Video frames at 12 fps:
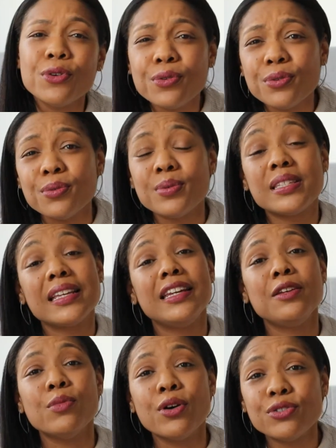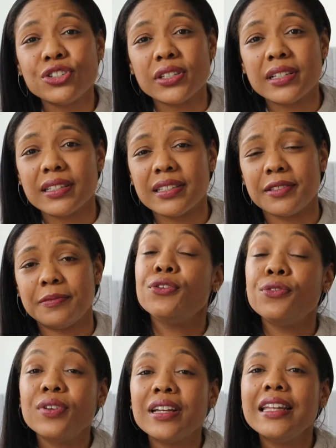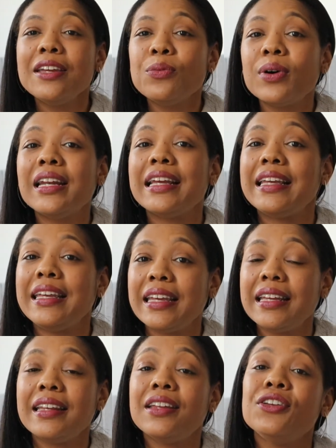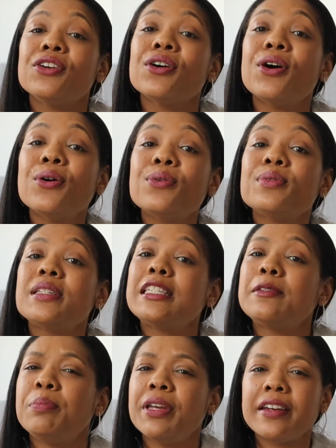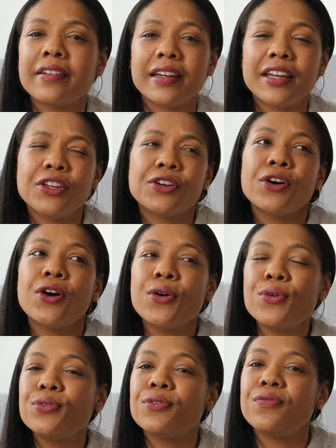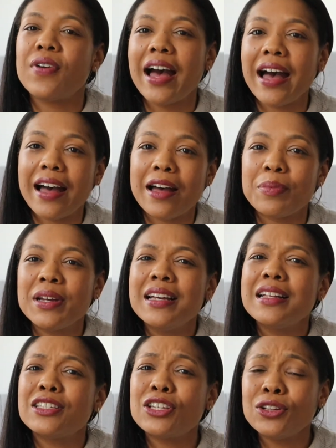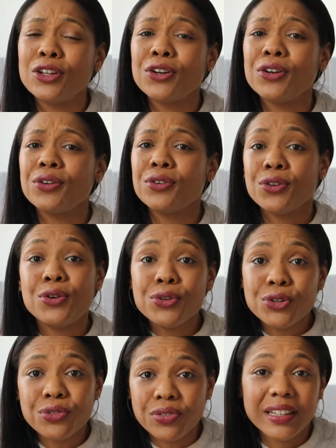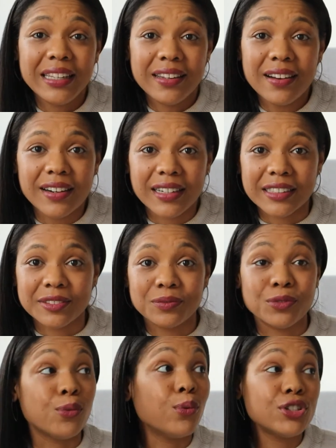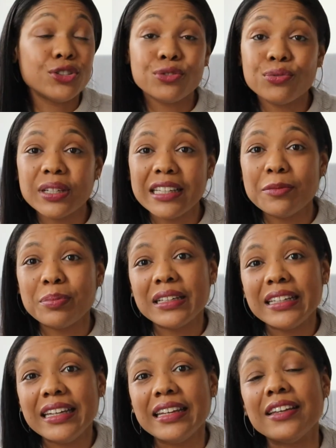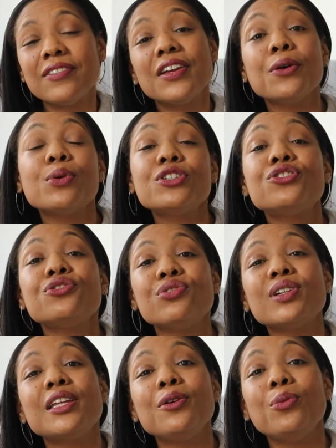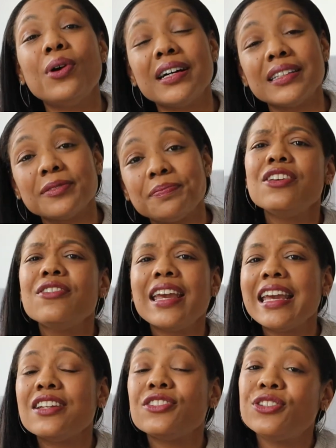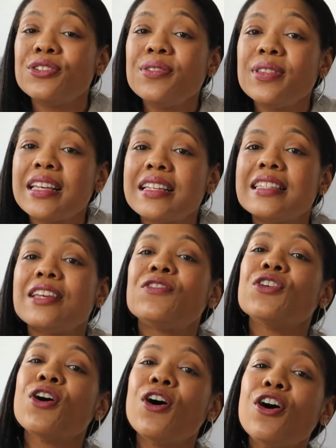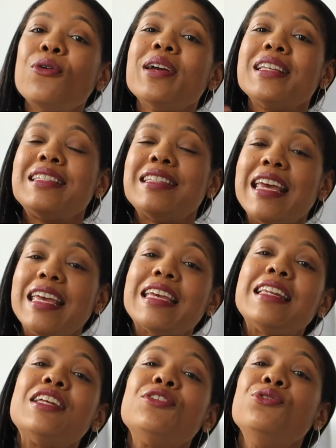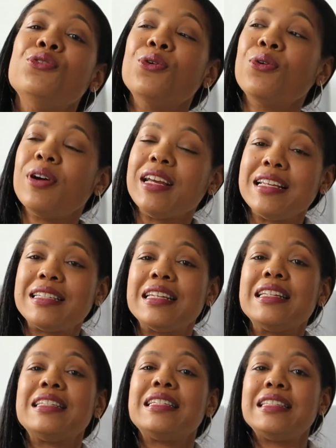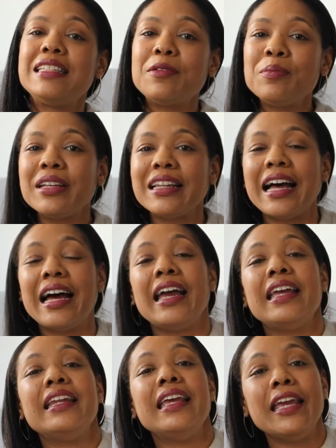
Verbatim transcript: moods and emotions. You really want to get in your own spirit and your own vibe to learn who you really are, what you really believe, and what you really want. And you can't do this if you're always taking in noise and stimuli and